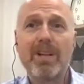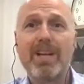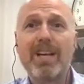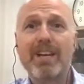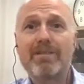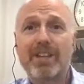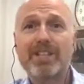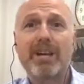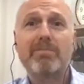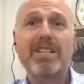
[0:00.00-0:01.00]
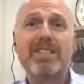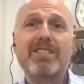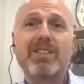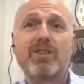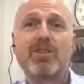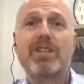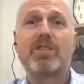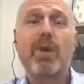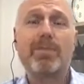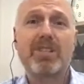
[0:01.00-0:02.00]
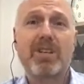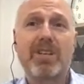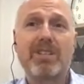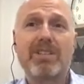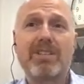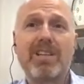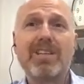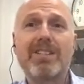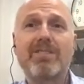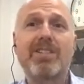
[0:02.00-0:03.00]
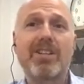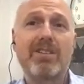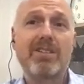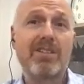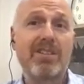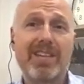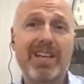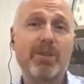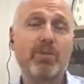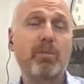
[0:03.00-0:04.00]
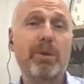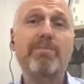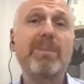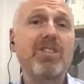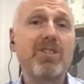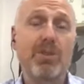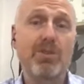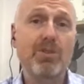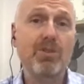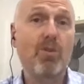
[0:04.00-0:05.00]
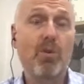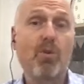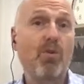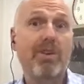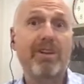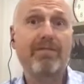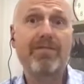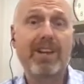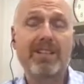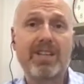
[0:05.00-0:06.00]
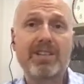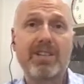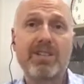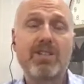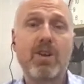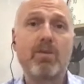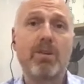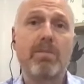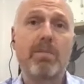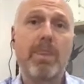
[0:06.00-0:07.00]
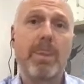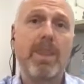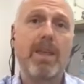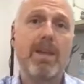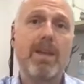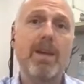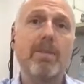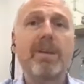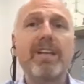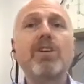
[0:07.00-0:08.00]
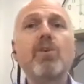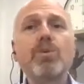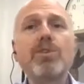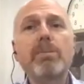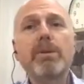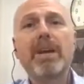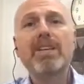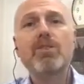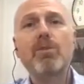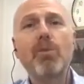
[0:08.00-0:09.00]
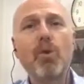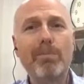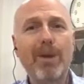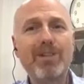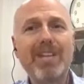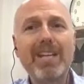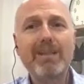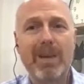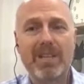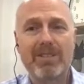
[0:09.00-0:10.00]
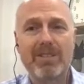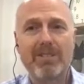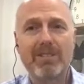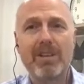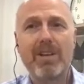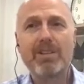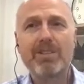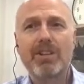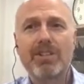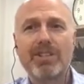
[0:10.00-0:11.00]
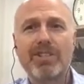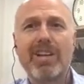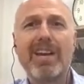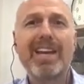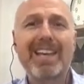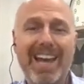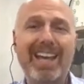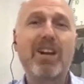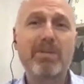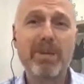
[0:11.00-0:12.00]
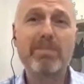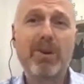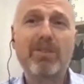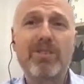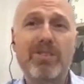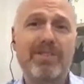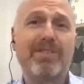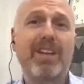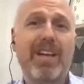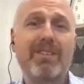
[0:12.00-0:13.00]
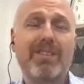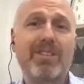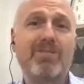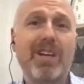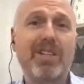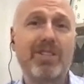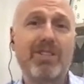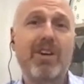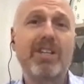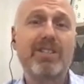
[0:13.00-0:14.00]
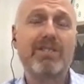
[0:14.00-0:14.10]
if I share my details on this website, is there a chance that the data will be misused or in fact actually stolen? But it can also be based on more mundane matters, such as, can I be bothered to fill out this registration